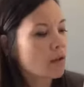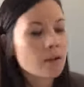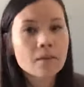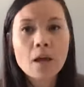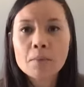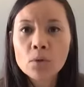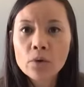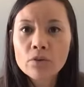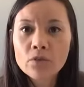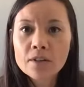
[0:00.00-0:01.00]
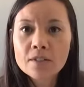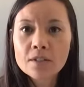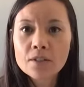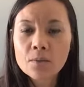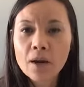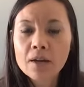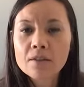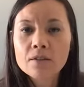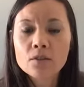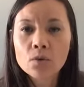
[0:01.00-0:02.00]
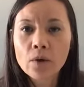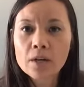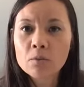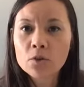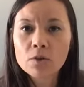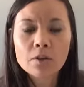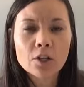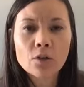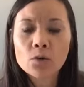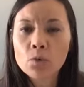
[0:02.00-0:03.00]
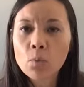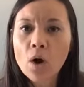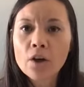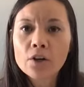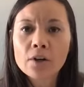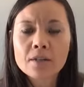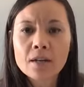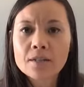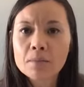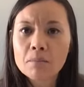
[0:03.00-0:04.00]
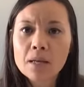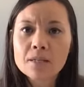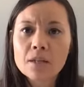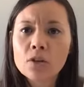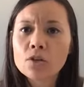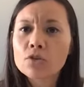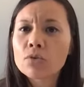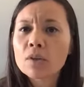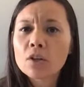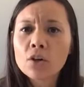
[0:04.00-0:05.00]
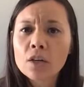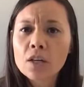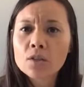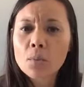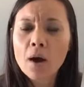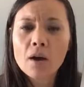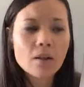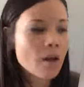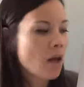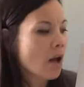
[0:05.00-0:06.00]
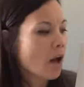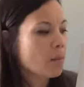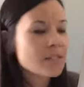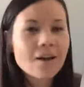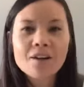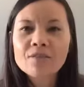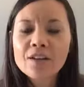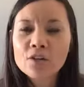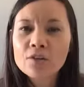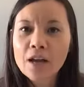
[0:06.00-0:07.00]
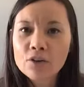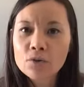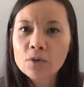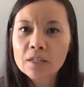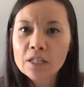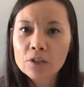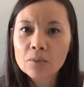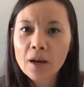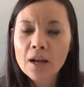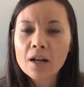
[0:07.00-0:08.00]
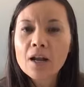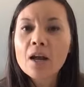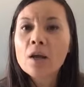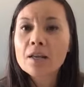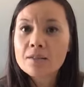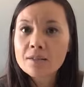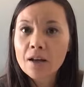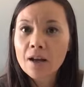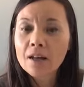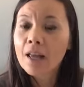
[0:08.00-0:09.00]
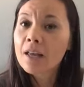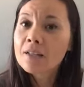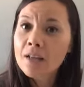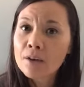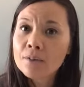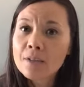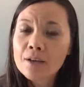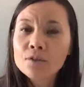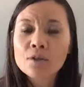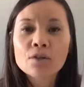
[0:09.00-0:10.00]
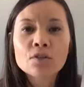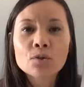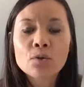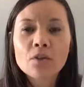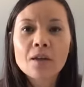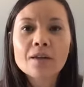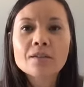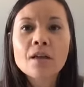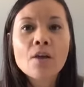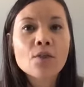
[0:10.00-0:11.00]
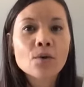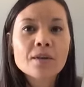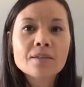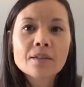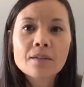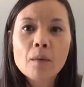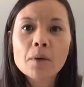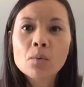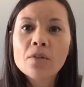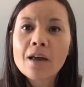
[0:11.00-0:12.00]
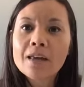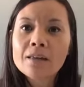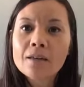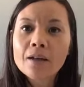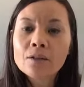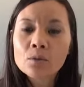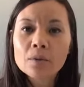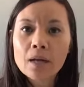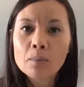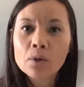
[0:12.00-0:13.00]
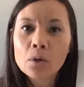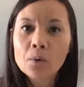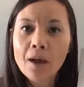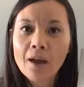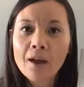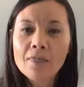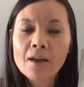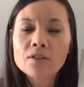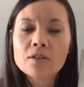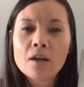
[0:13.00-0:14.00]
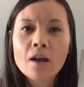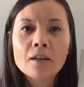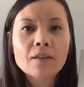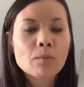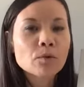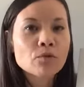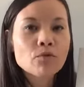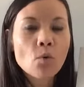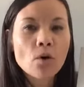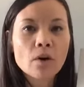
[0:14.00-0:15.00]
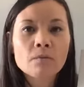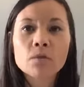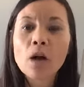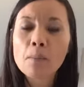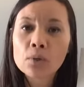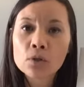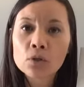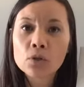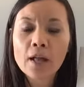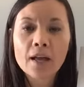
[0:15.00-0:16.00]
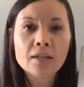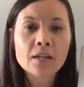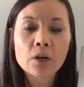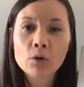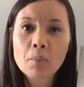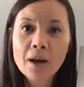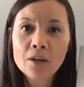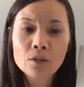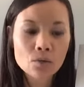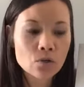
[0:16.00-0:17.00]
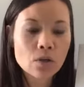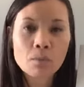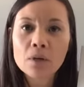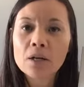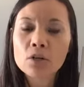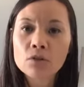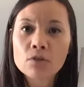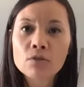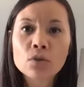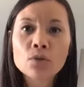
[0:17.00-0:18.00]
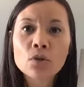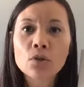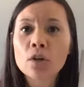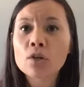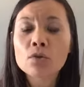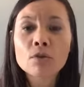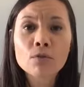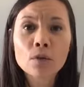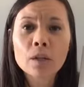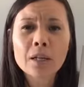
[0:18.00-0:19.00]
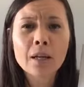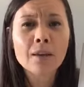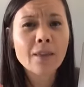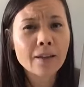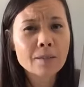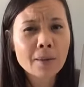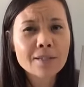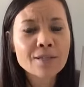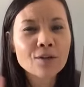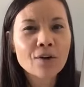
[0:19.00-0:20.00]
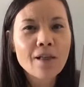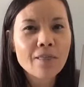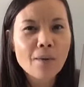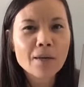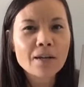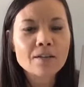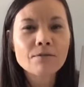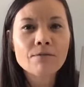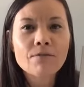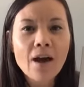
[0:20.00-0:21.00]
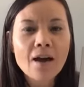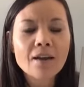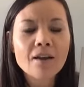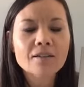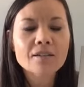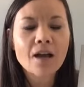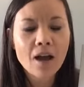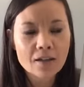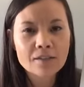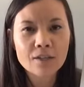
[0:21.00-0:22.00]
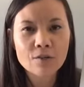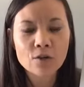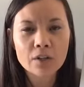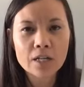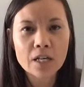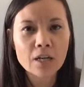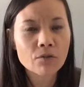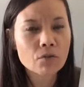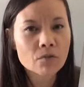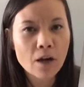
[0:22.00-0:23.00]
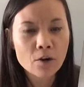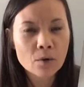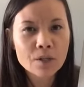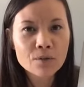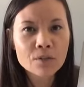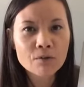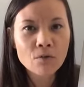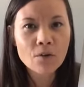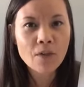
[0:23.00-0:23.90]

Lemon oil, for instance, right? This is great in, you know, your water. It tastes amazing. You can do it in cooking as well. It's kind of like your natural cleaner, right? Inside and outside. So here's the cool thing is there is a lemon with a yellow label, okay? That's labeled for topical and aromatic use. You can put it in your diffuser. You can use it for cleaning. That's my secret. Lemon is fantastic for cleaning. If you've not already used it for